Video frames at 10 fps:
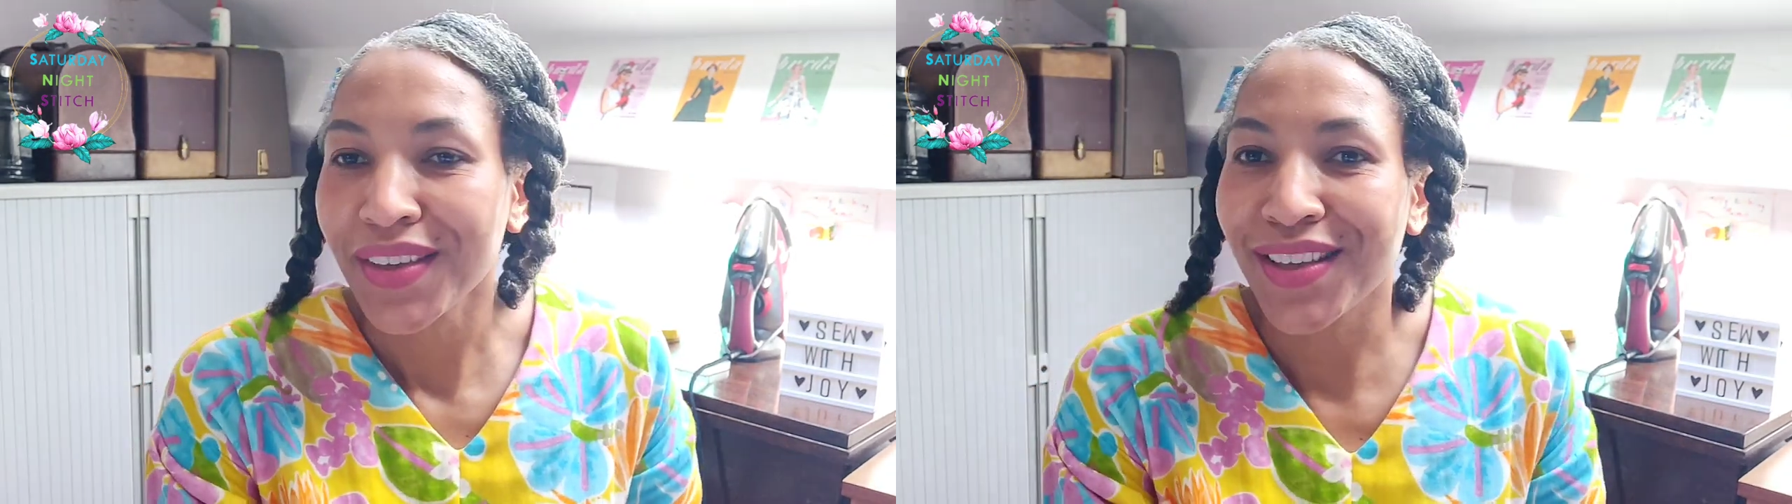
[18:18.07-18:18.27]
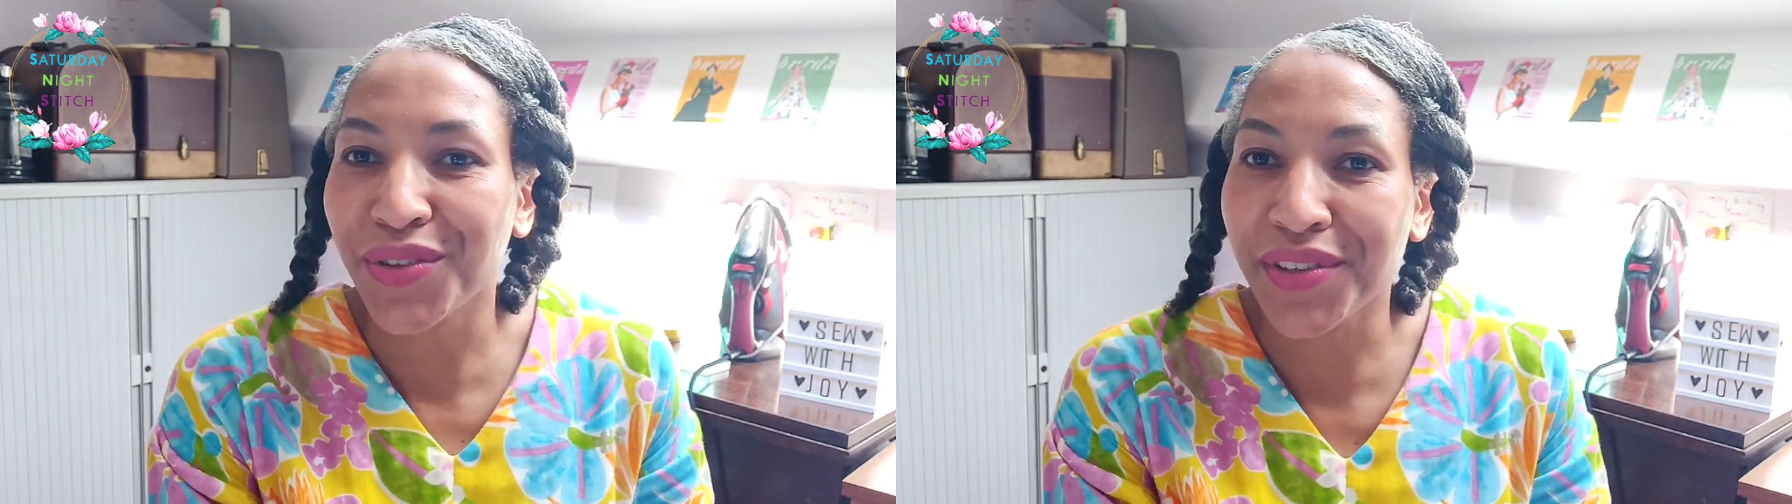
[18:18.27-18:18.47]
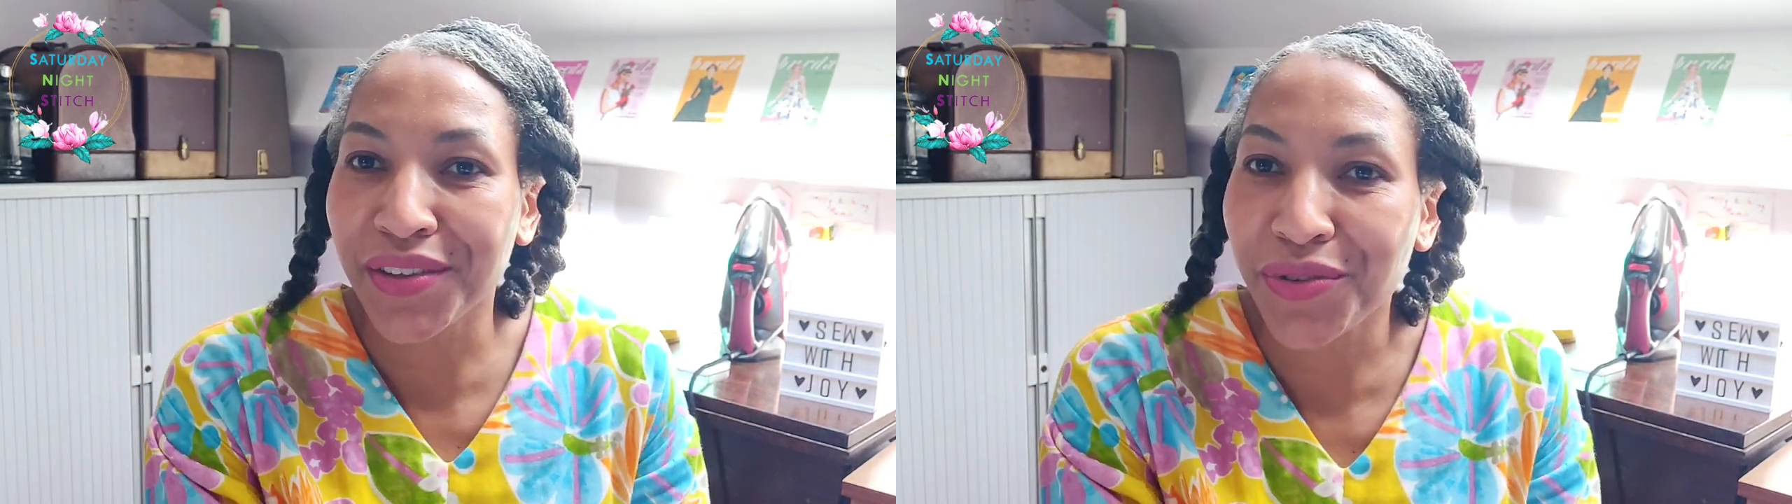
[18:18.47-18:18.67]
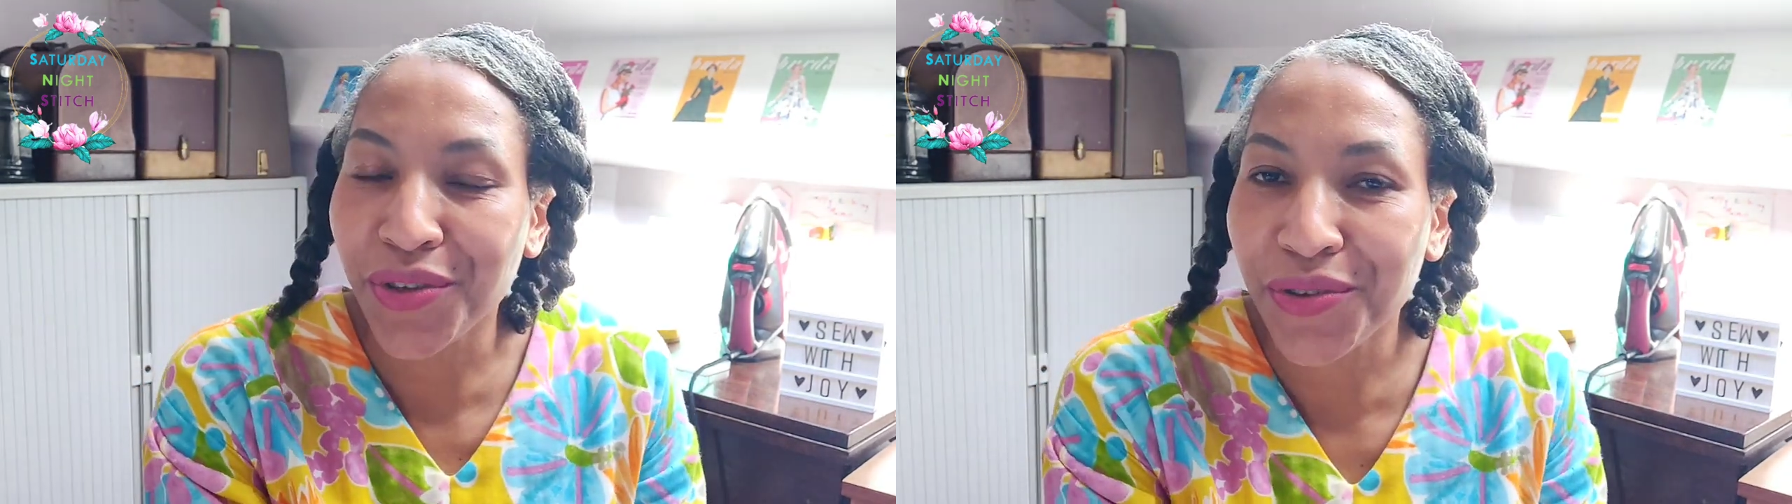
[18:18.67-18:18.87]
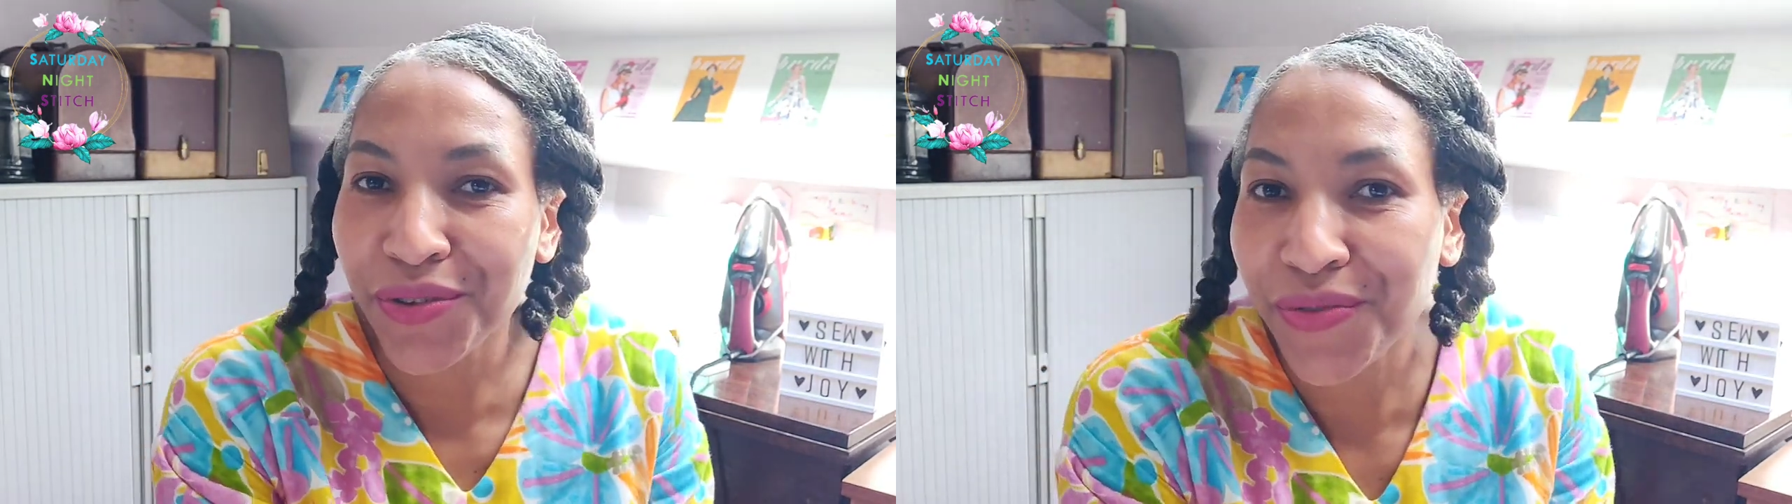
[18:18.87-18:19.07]
you know, turn on
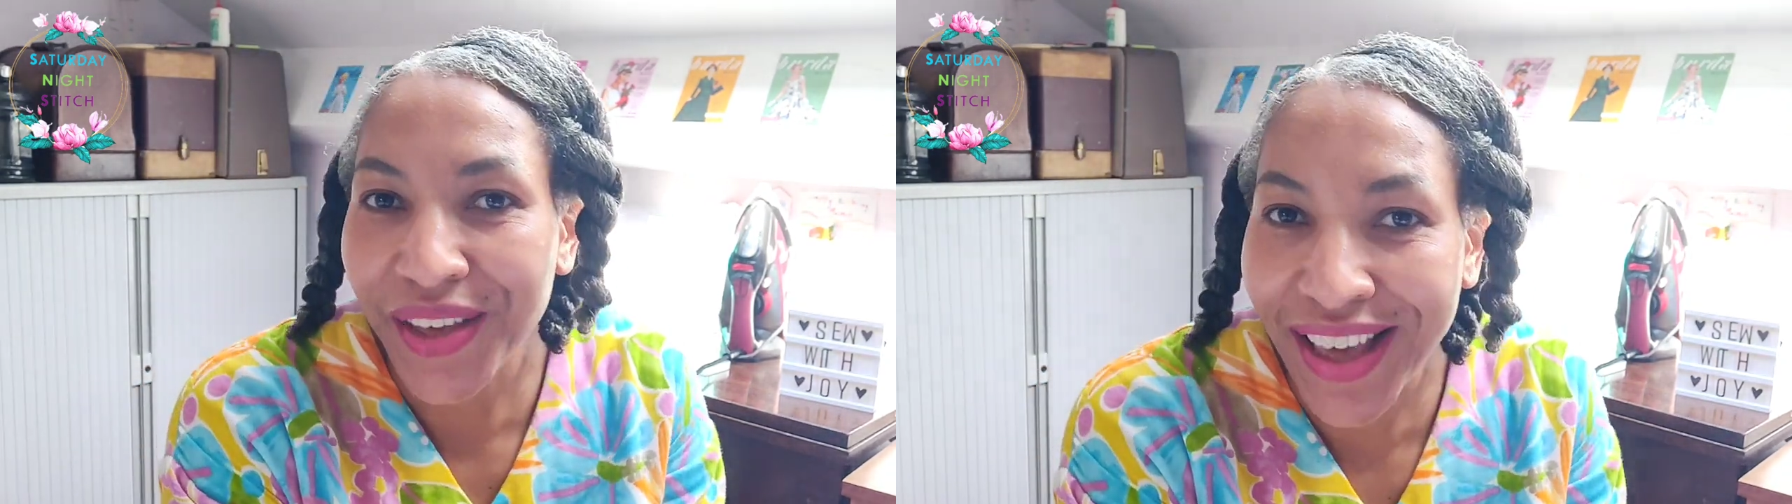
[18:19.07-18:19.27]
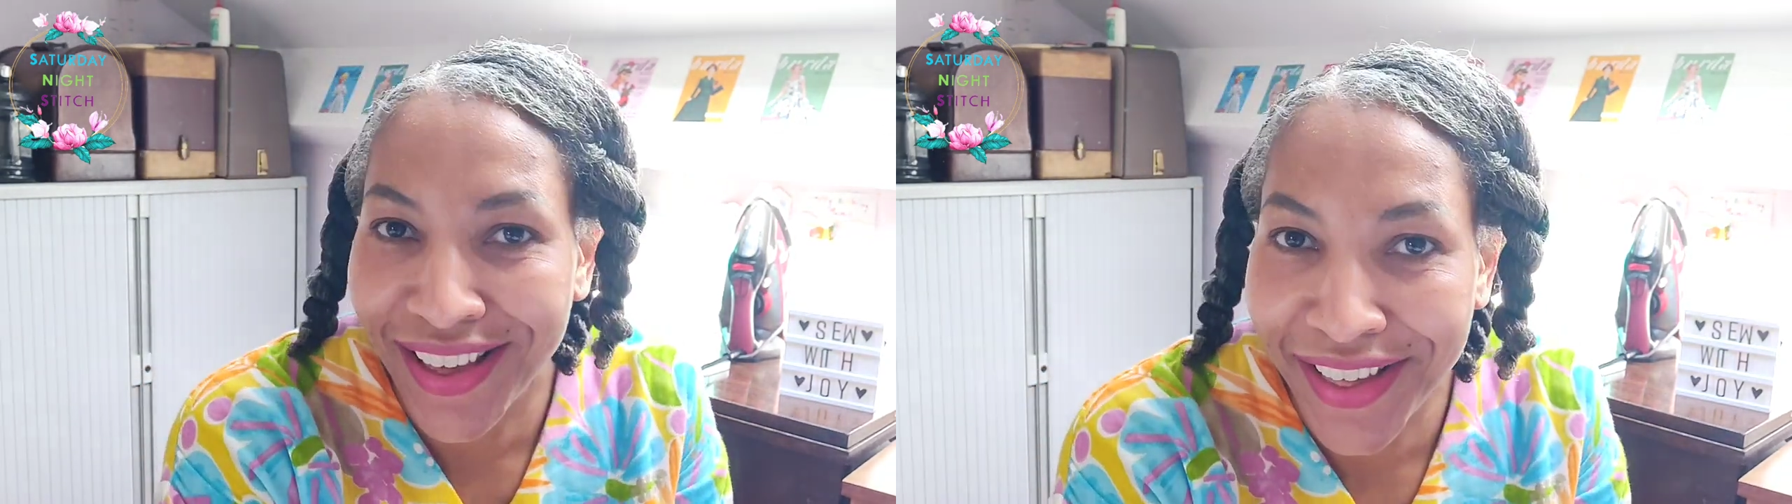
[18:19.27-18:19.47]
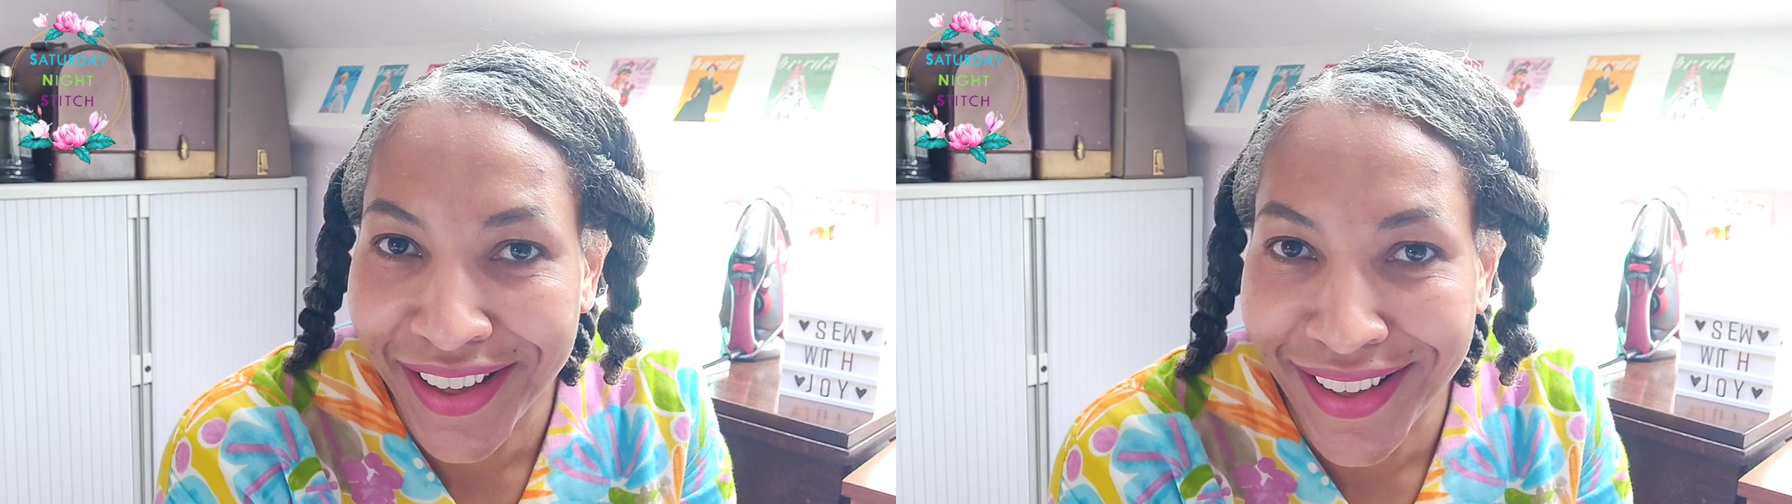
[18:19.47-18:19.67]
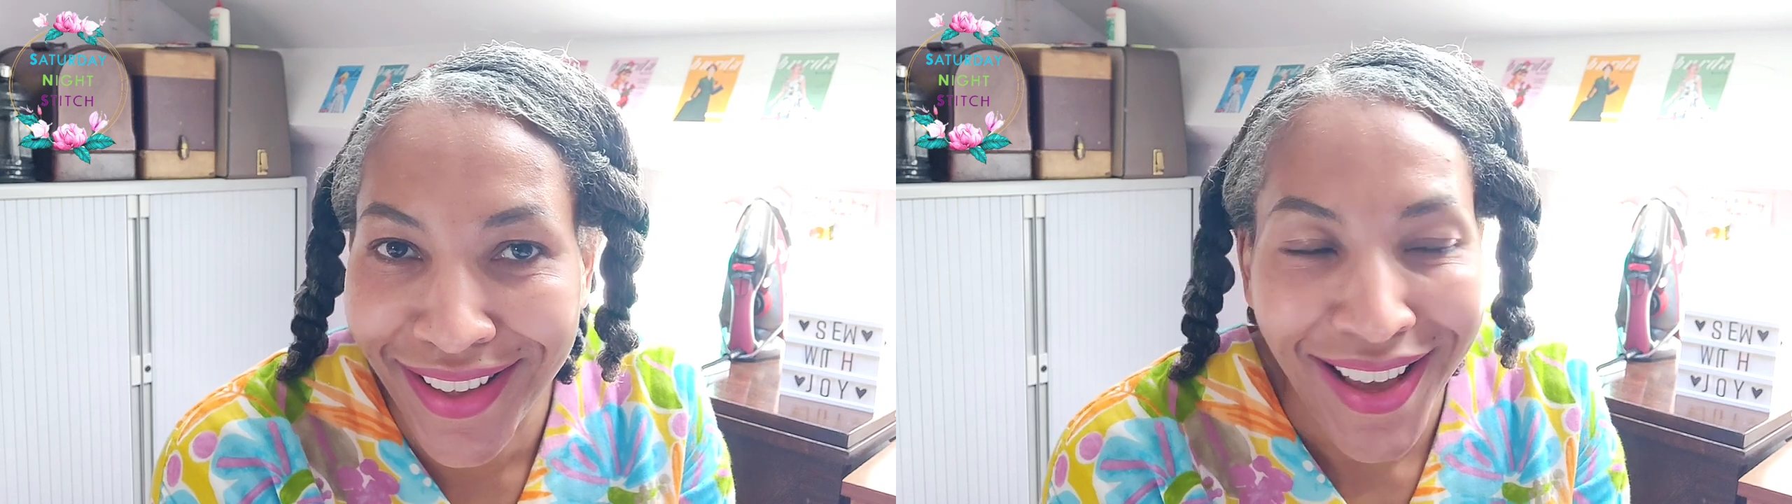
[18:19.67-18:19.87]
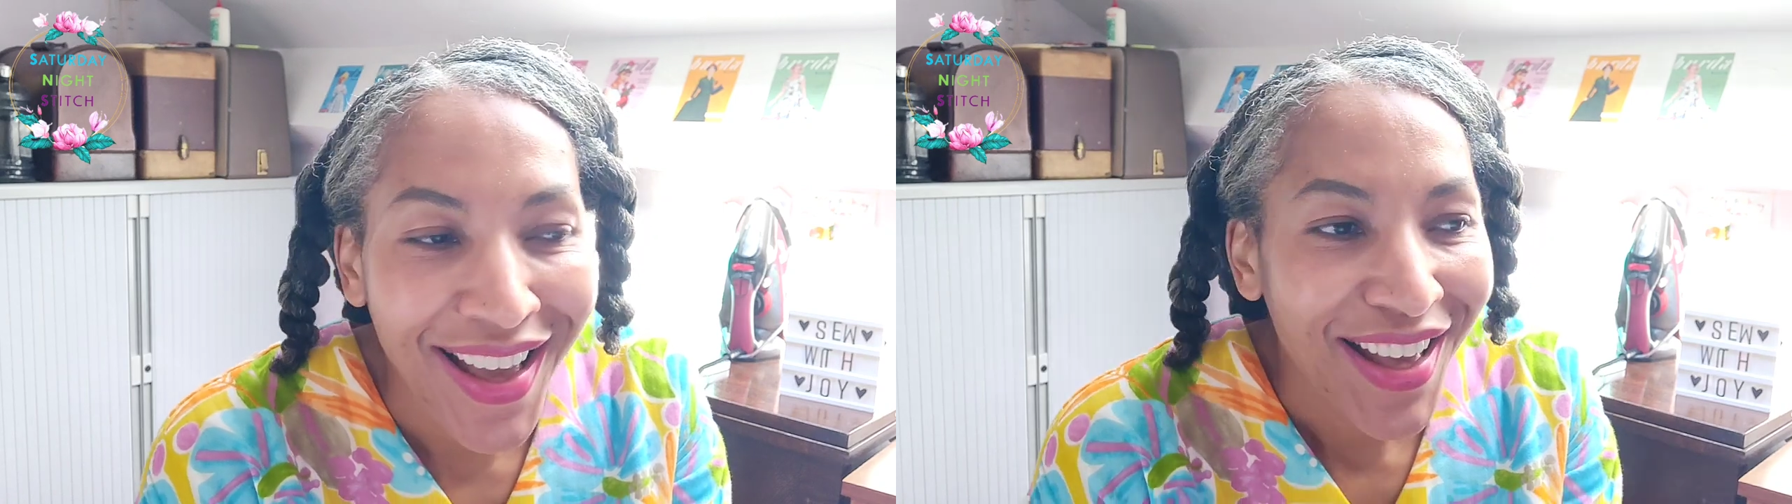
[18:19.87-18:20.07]
your notification